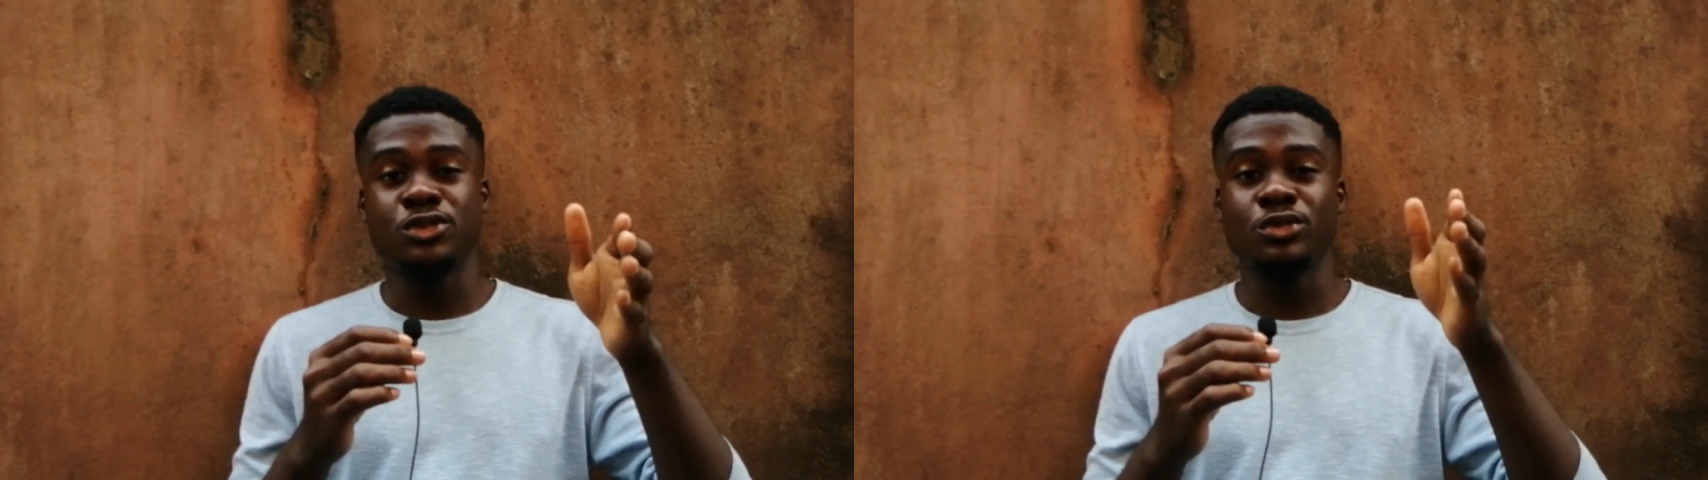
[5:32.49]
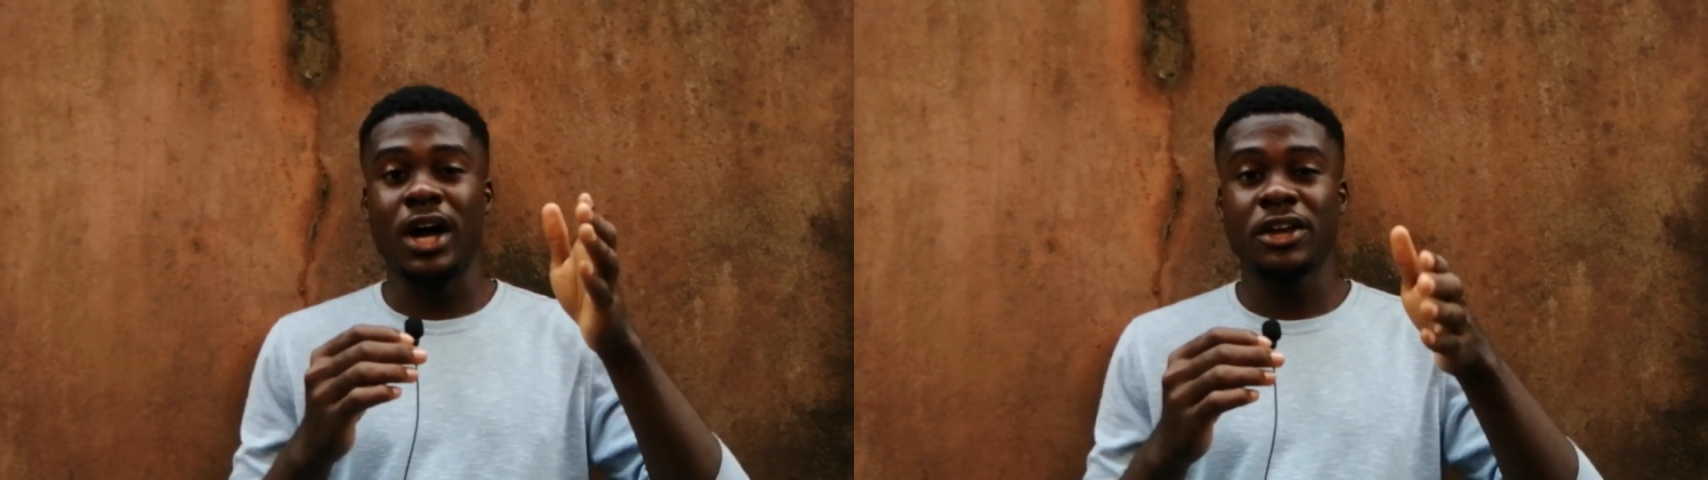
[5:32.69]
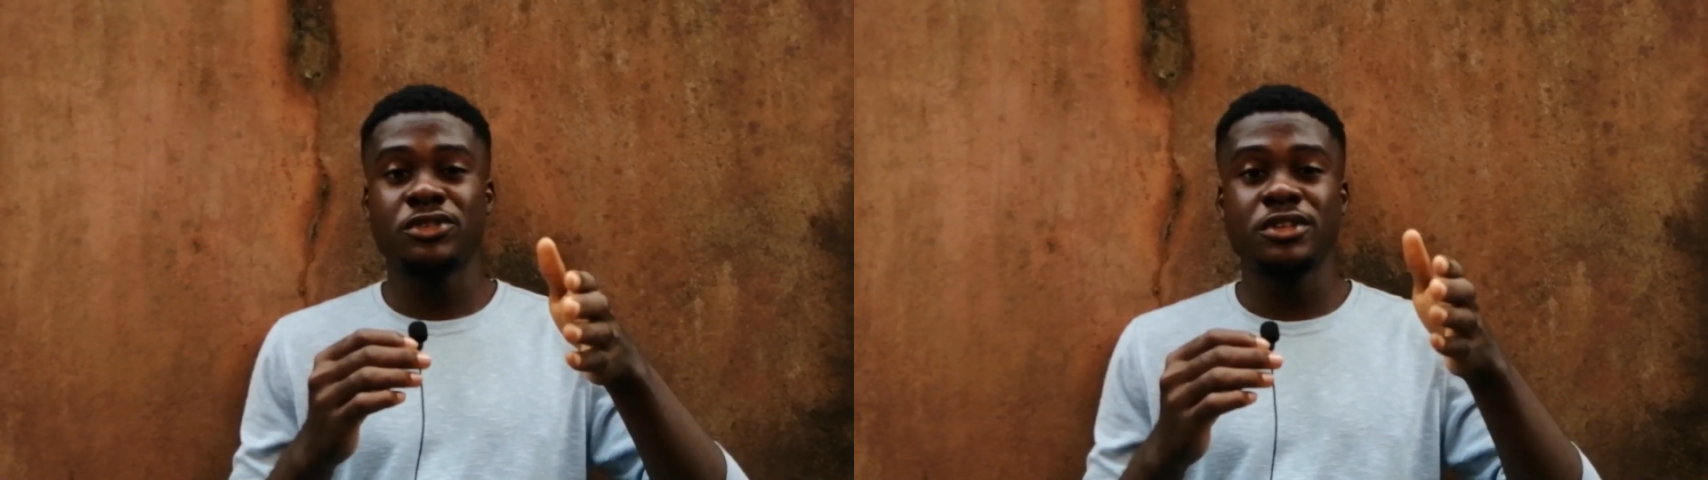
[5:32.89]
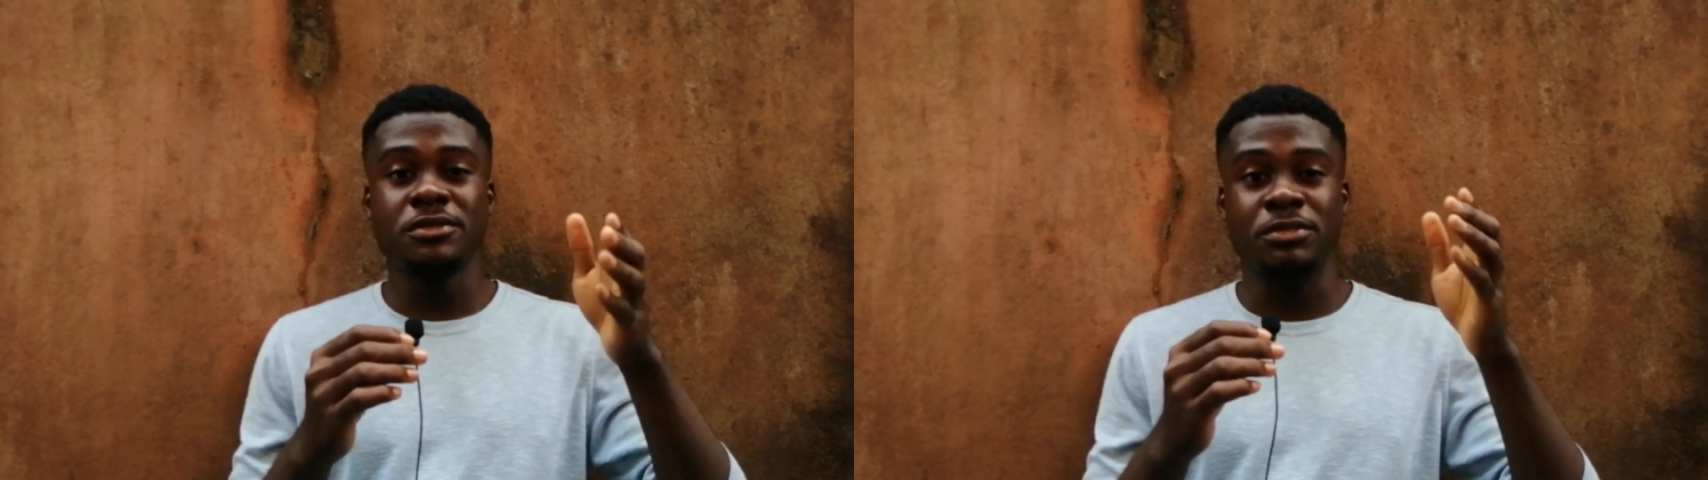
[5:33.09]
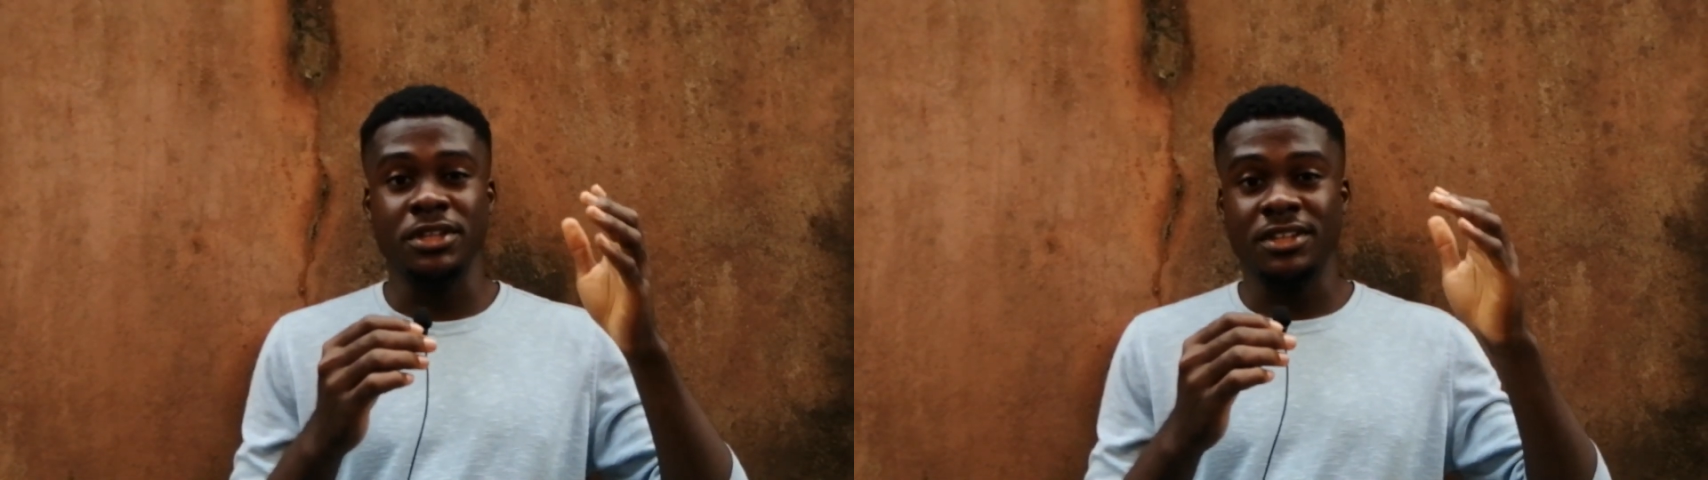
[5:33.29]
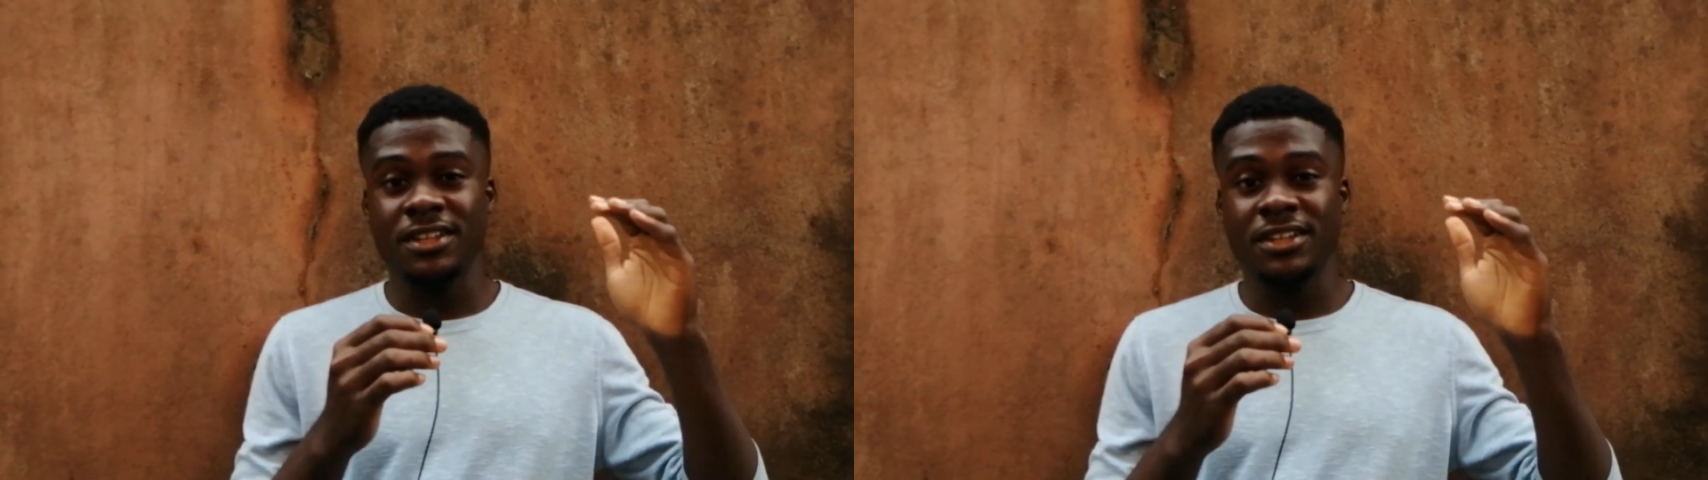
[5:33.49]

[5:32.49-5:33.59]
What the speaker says: should actually be